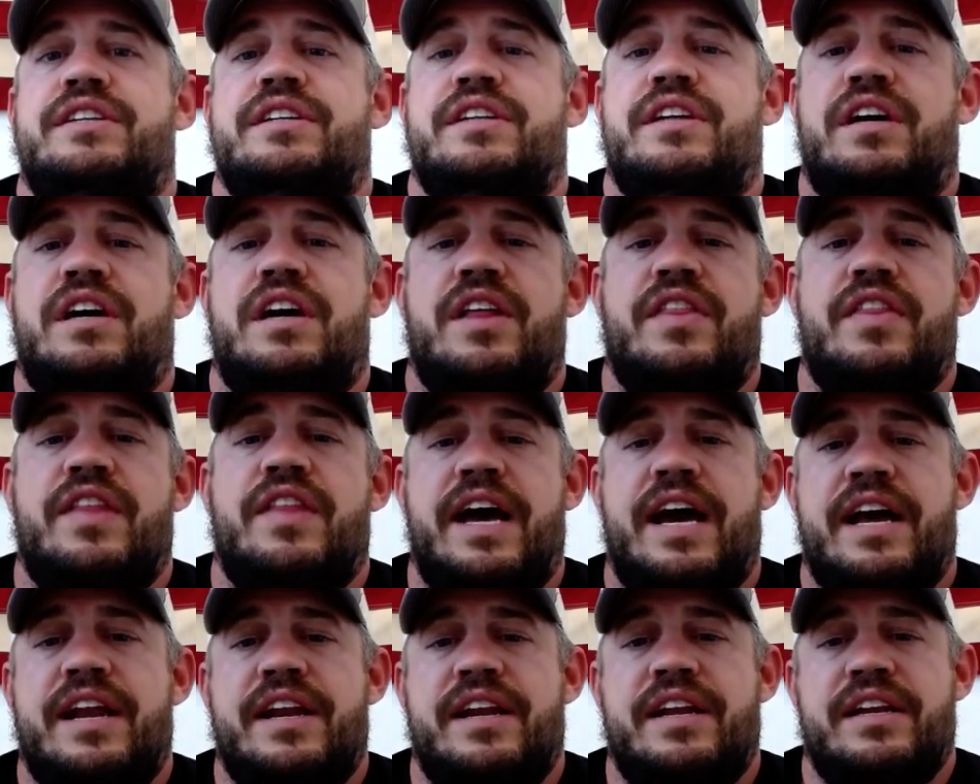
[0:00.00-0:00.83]
on
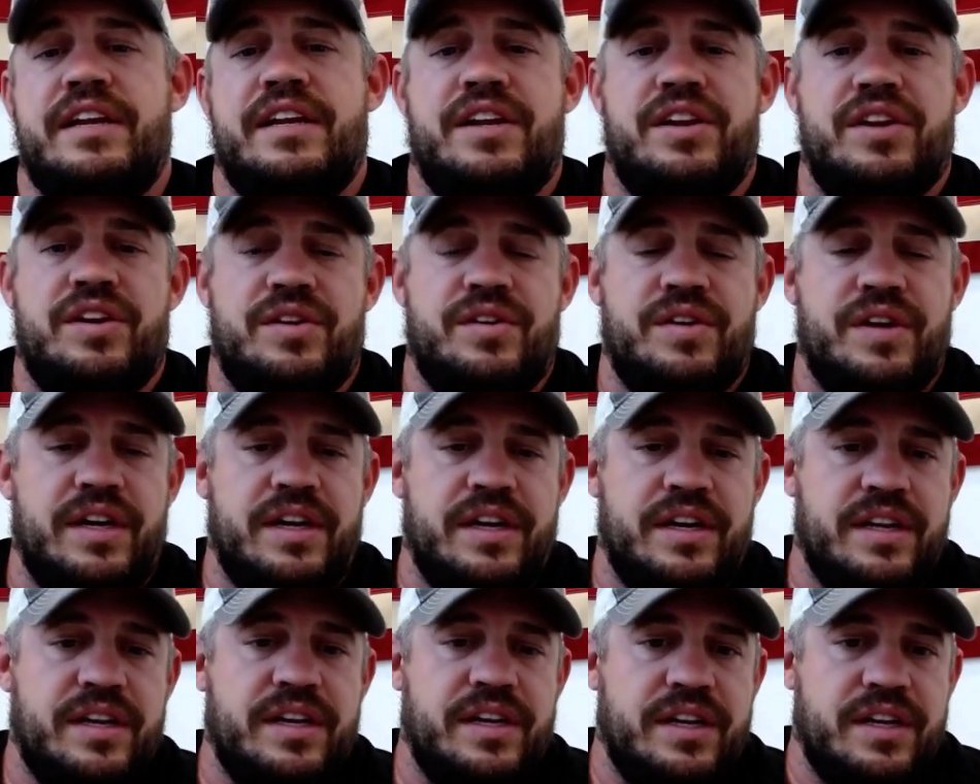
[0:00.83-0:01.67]
that,
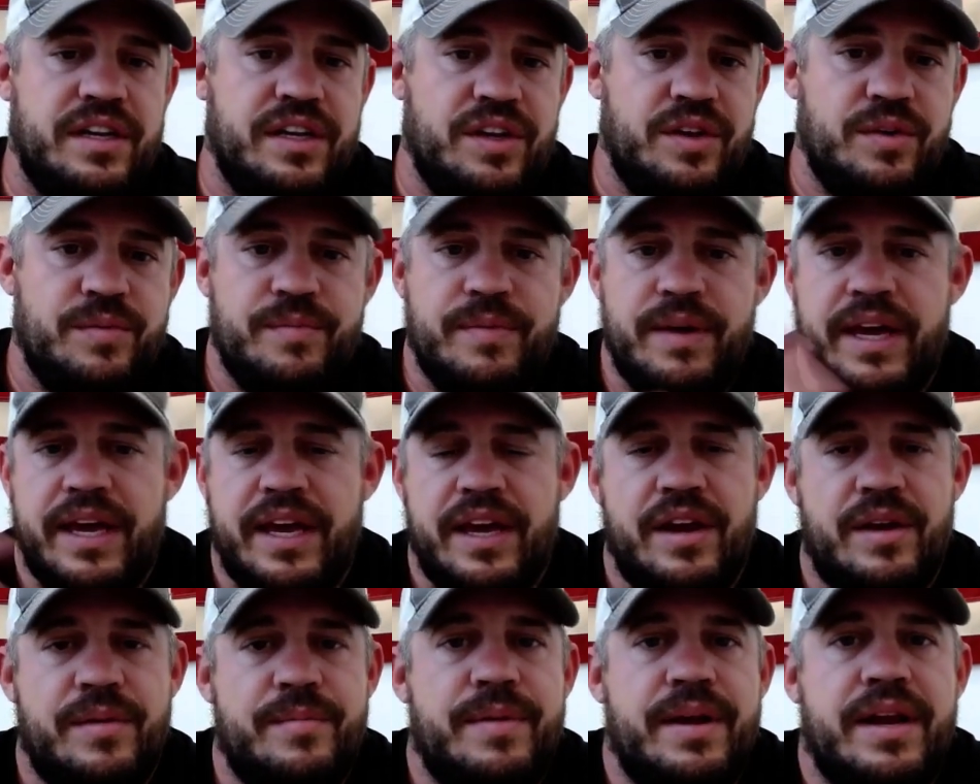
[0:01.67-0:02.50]
and you may
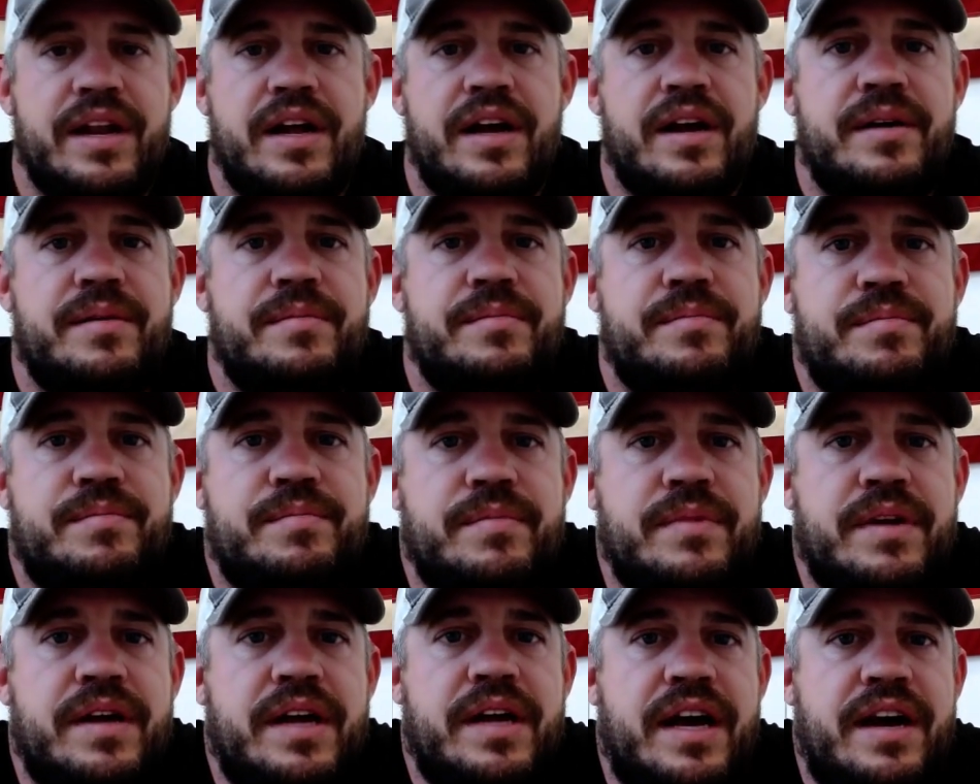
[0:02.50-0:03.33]
or may not
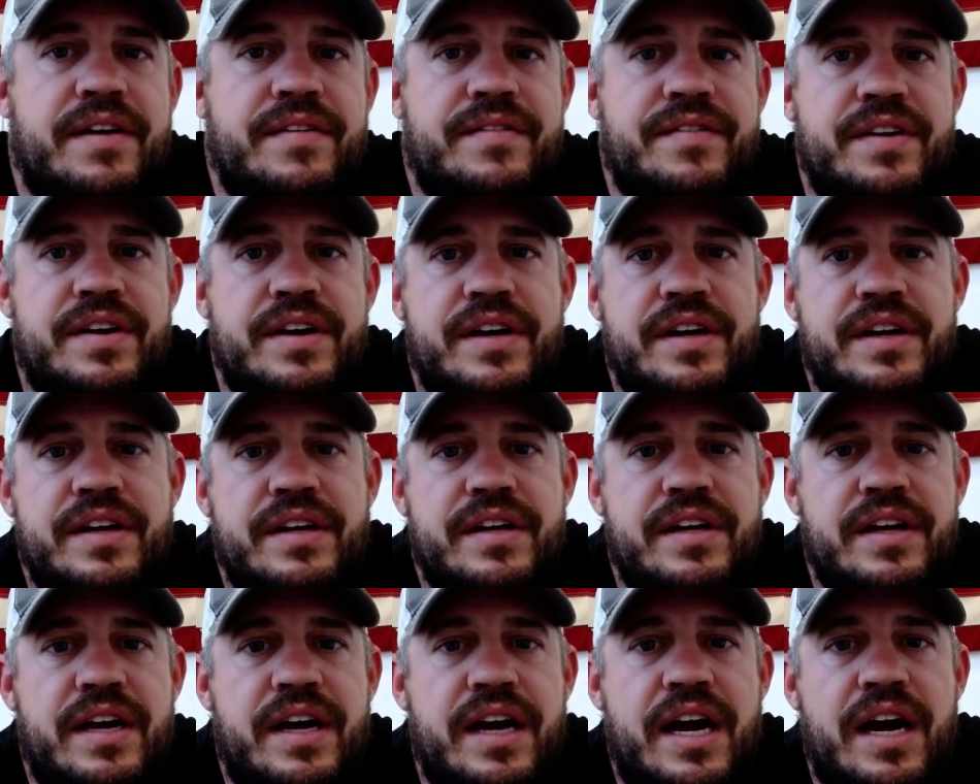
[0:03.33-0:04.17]
have a
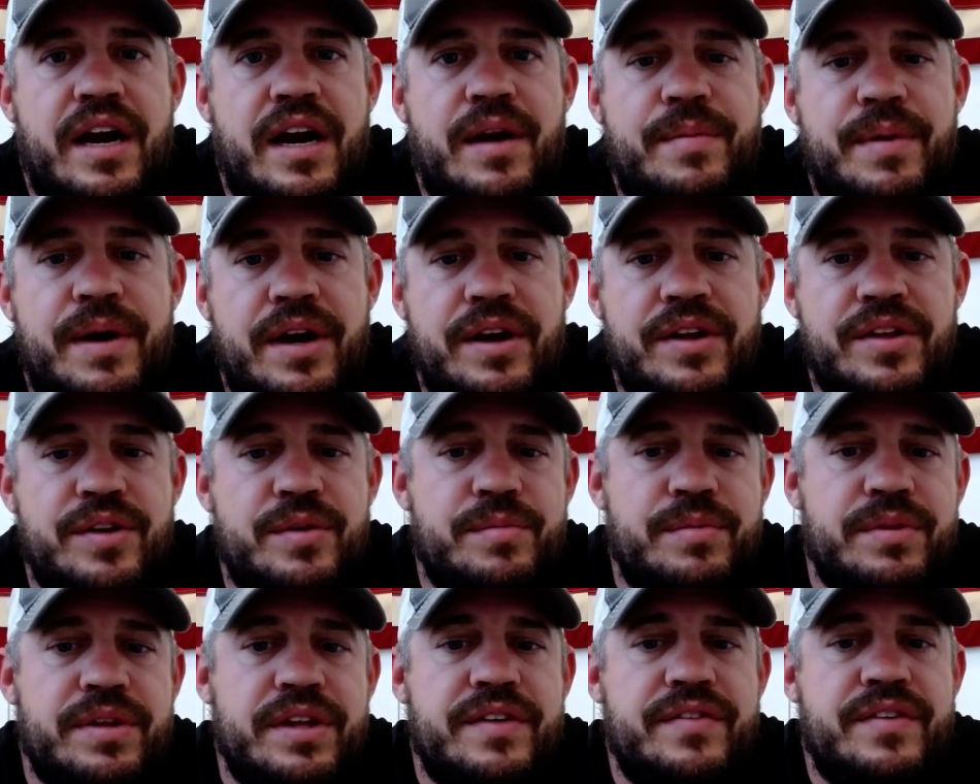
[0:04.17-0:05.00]
higher power that you
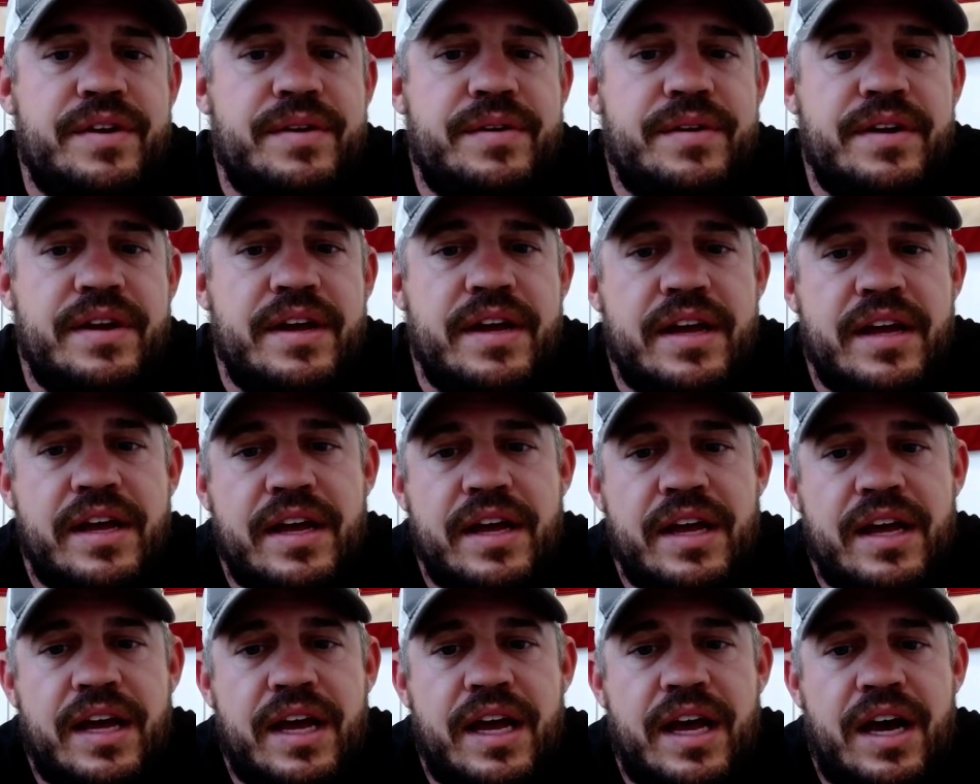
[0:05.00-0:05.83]
believe in.
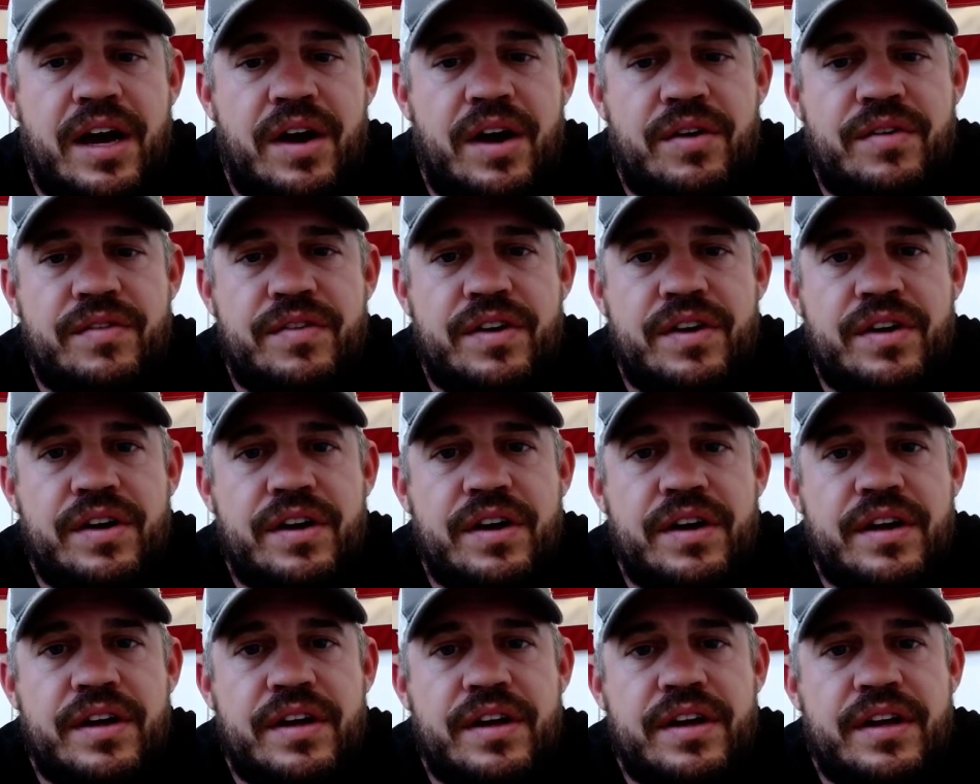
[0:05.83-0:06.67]
However,
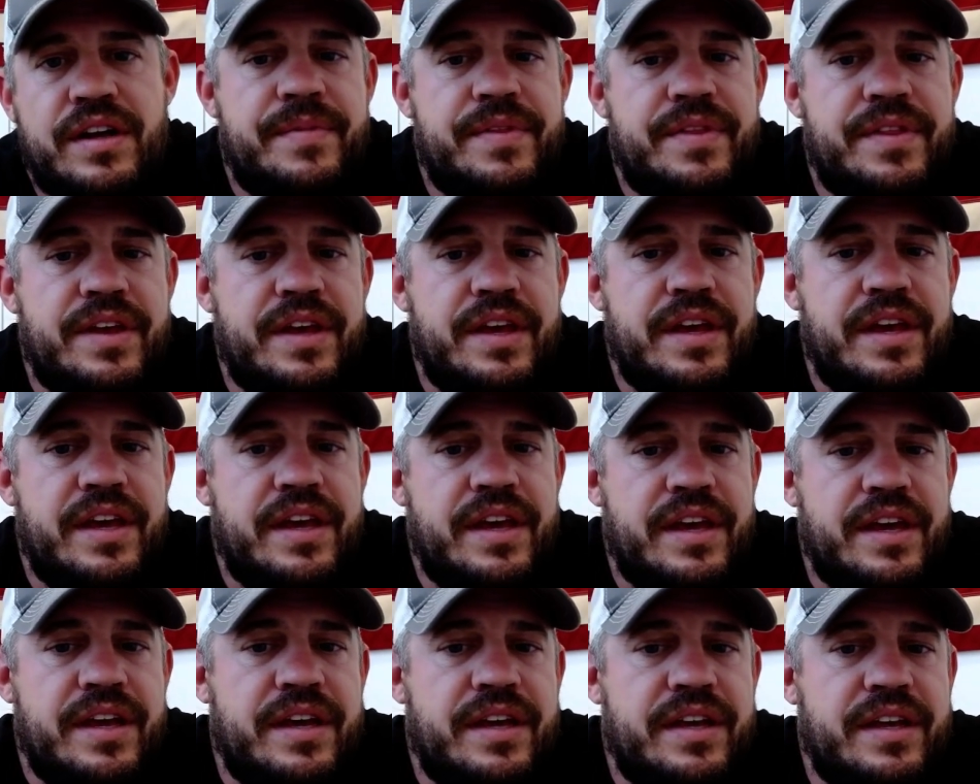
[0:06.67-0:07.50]

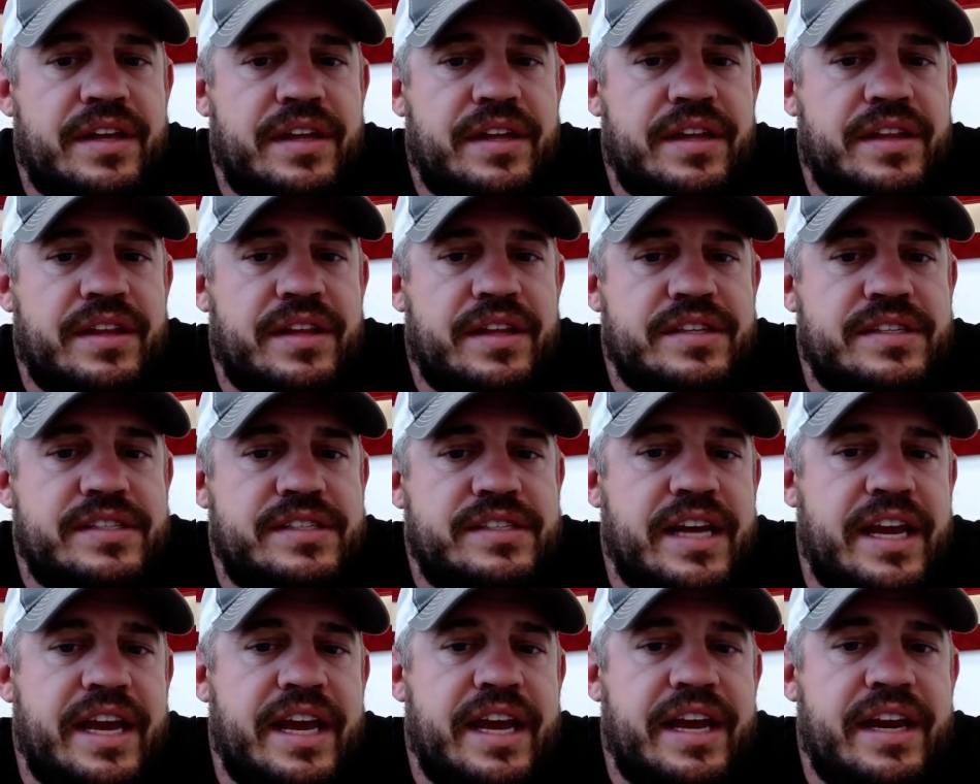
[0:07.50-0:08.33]
the
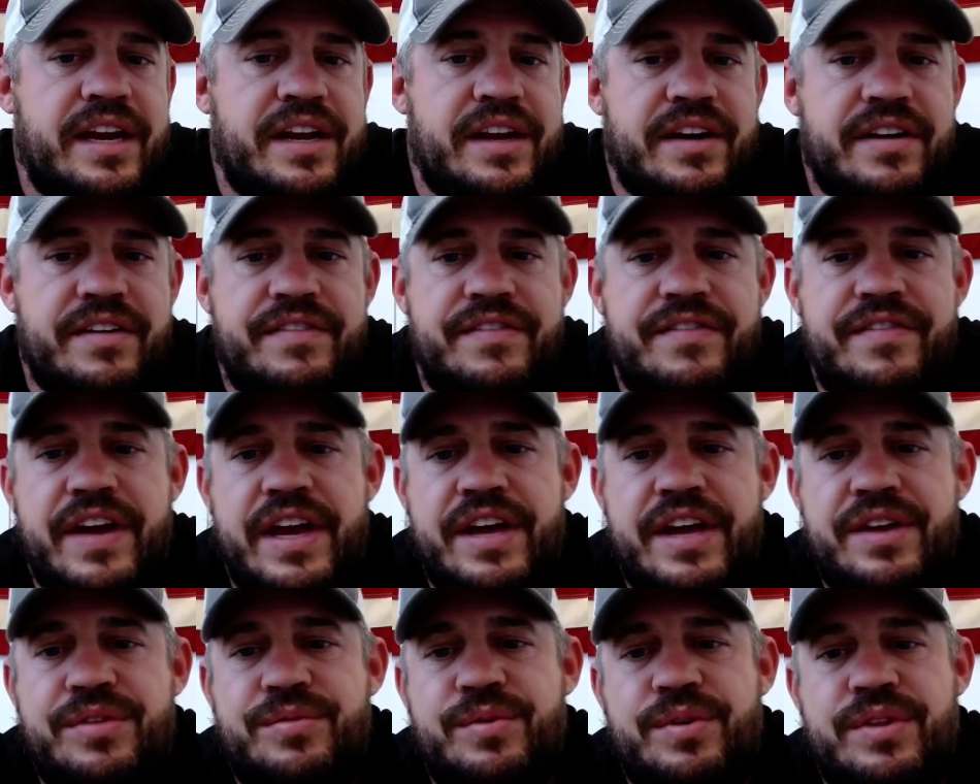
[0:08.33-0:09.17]
saying,
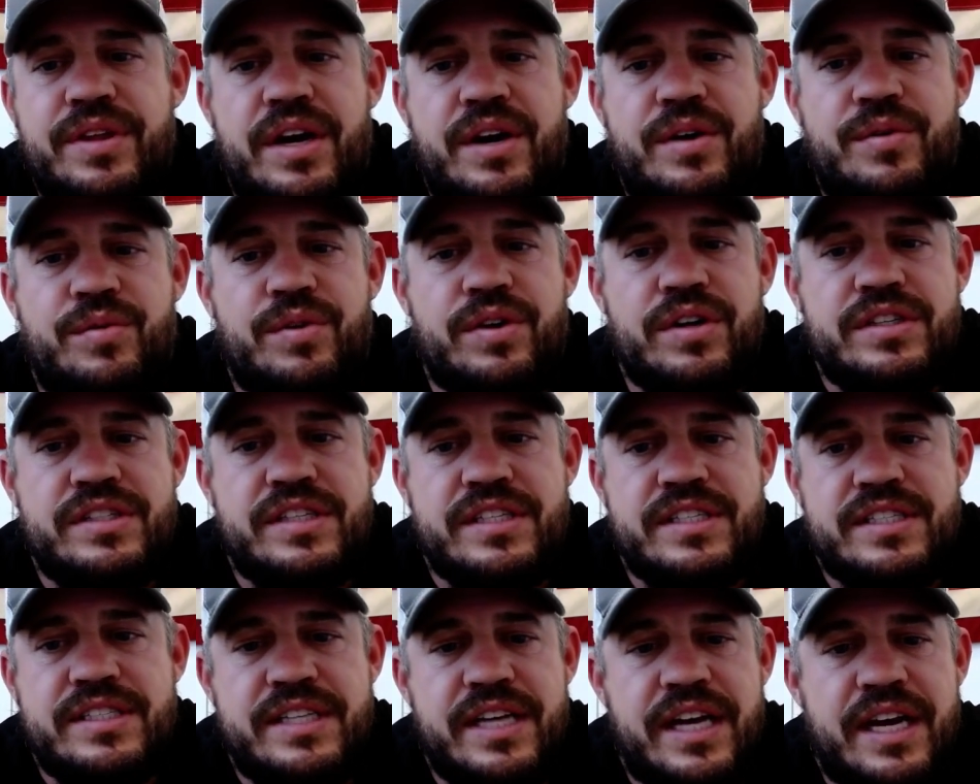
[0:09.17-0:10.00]
faith without works
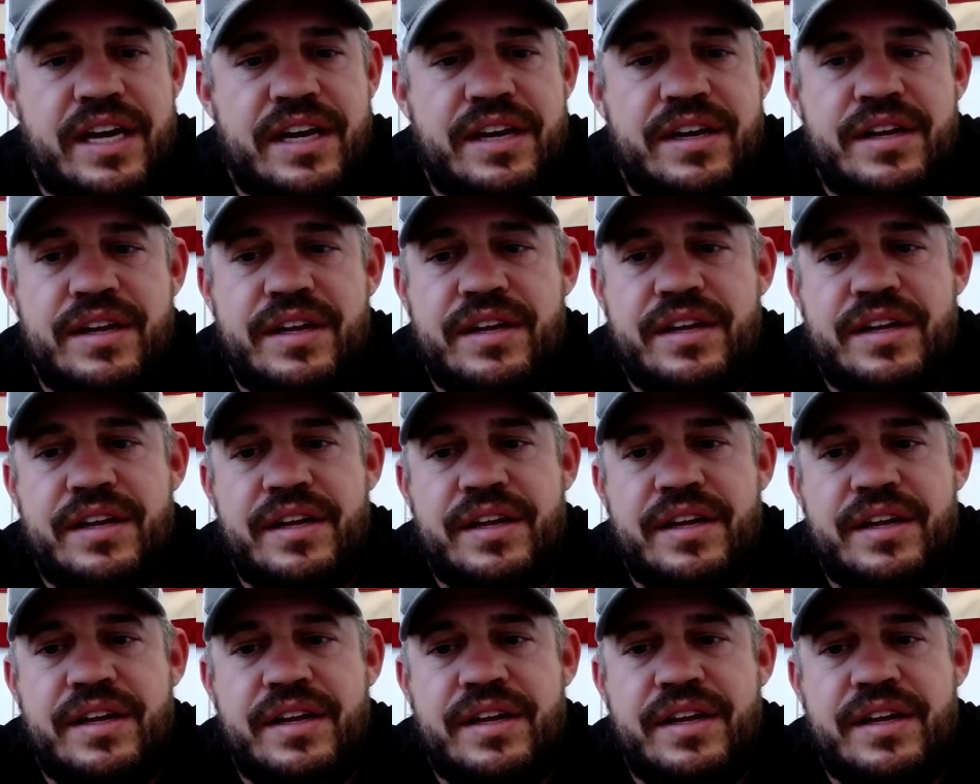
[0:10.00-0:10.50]
is dead.